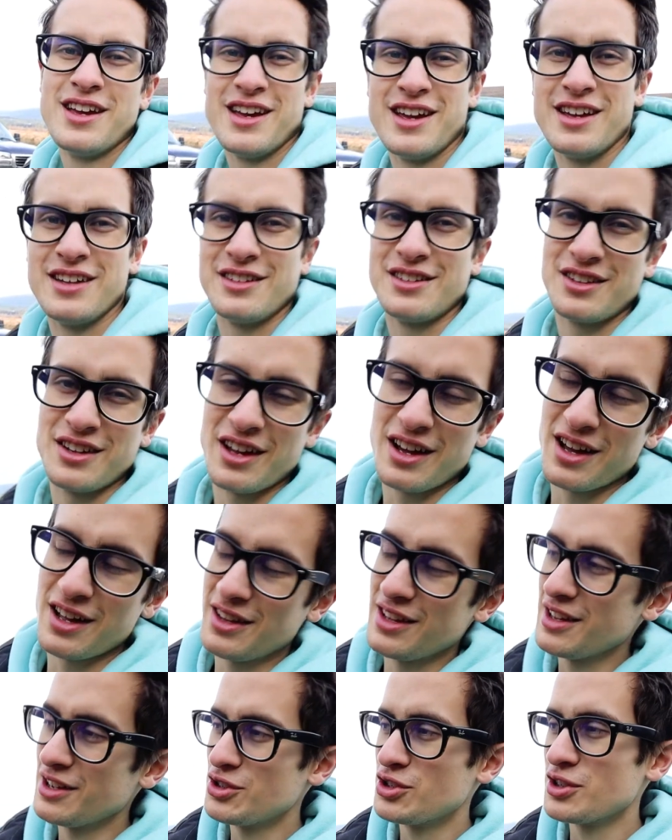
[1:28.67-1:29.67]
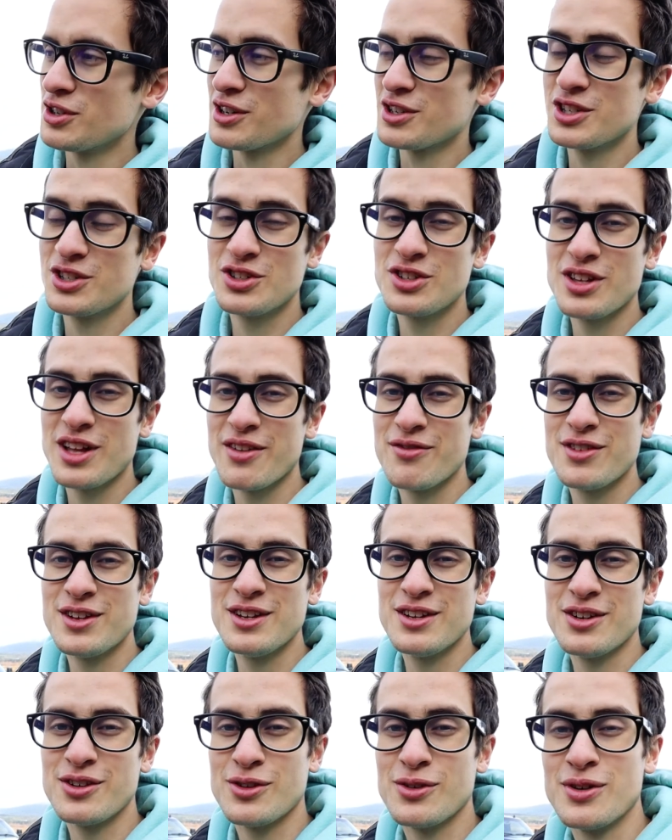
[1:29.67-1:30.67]
It's the introduction to that
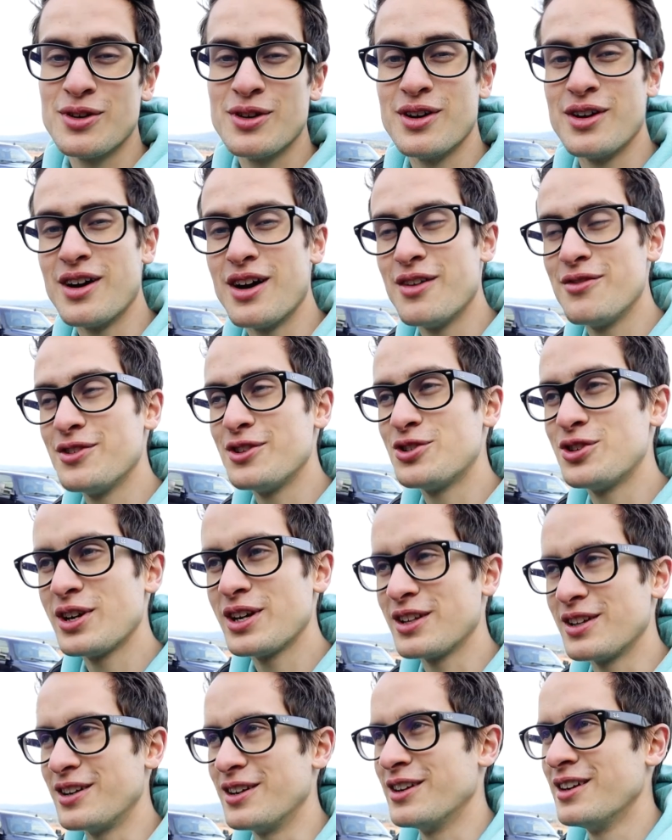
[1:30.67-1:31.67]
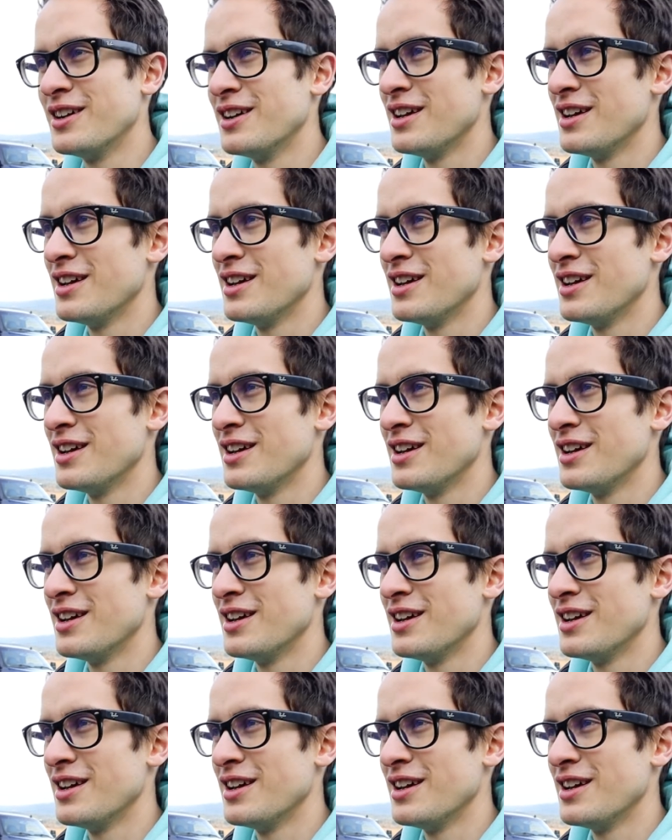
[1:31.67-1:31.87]
video of the trailer.